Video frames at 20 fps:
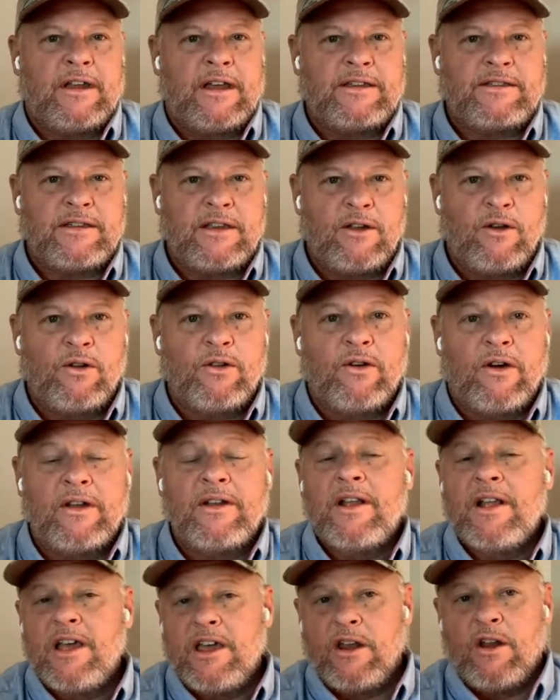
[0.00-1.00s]
And I said, hold
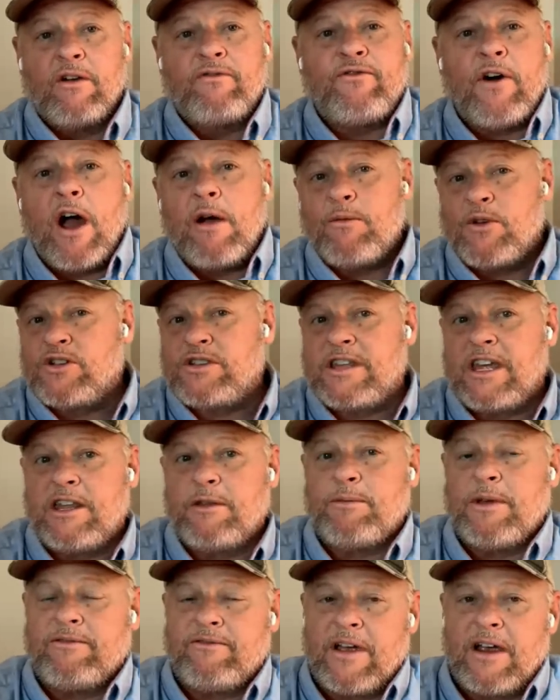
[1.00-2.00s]
on, you know, farmers
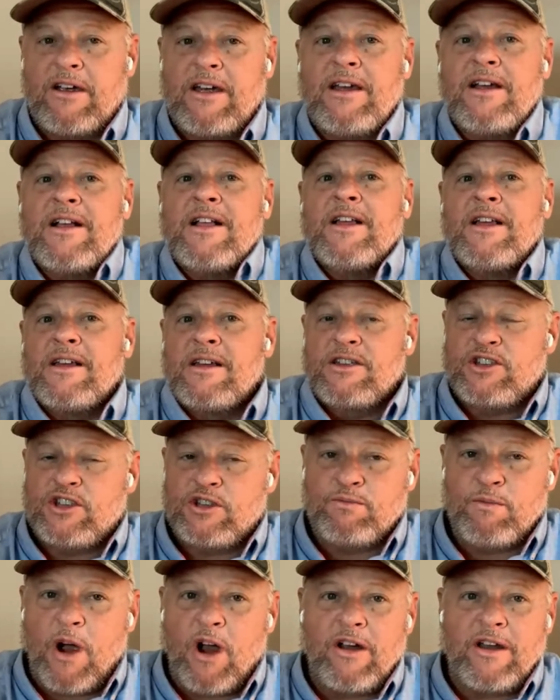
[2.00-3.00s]
tend to be very
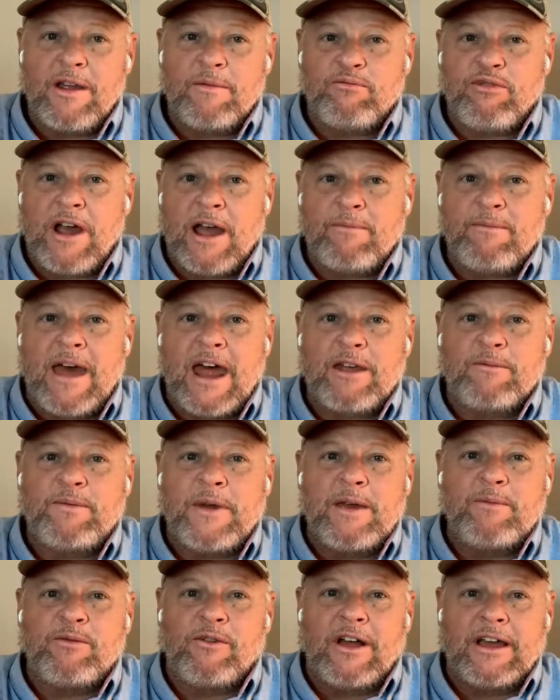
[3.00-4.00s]
smart and
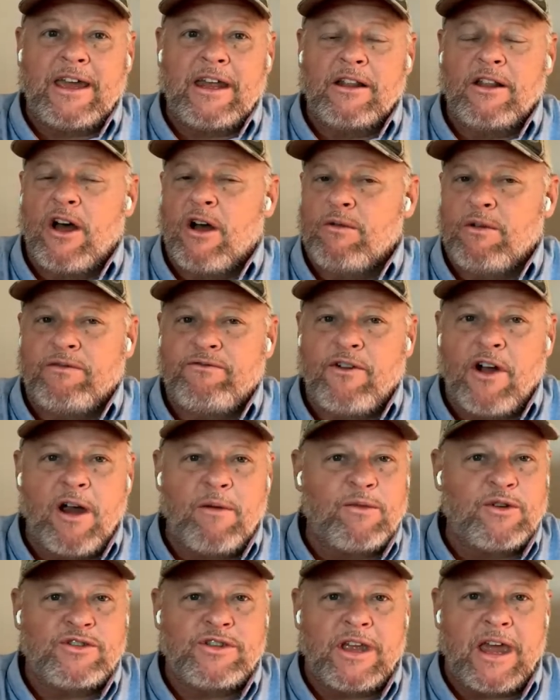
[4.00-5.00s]
pragmatic people. I get along with
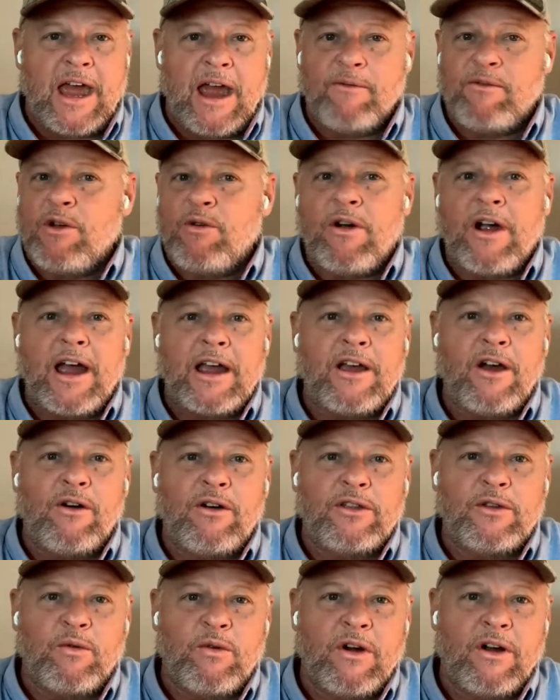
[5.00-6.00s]
farmers everywhere I
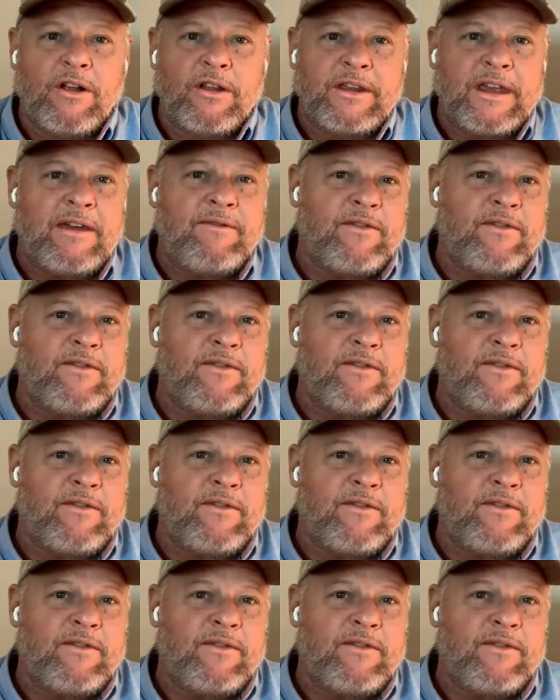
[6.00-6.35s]
go in the world.